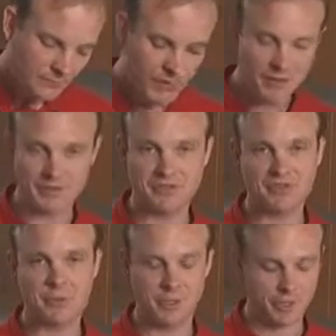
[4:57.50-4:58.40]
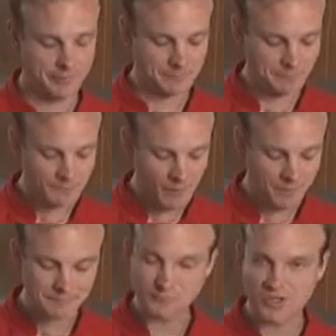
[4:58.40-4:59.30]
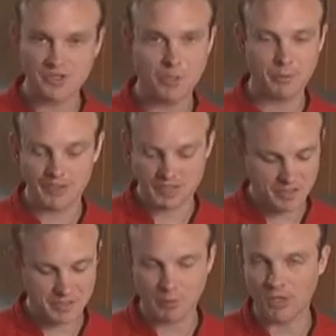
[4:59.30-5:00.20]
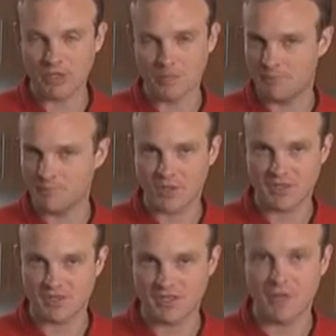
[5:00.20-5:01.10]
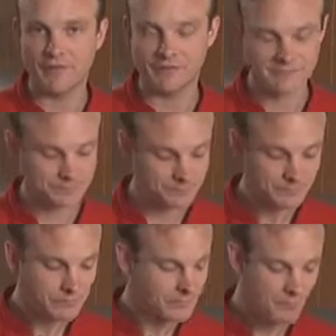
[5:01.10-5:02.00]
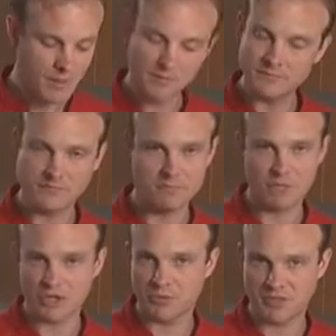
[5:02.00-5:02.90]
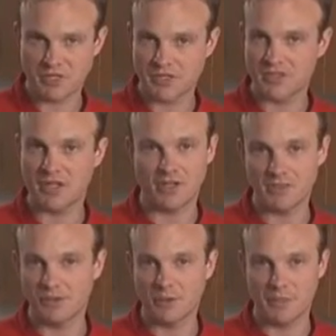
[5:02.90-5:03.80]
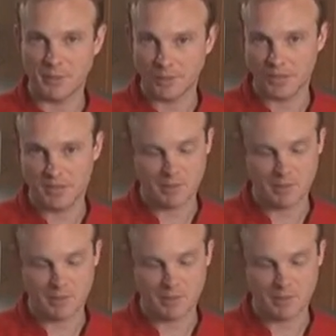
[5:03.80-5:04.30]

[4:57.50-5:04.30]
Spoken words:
That is so good. Super easy. The barley cooks itself. Mushrooms, onions, garlic, a little bit of work in the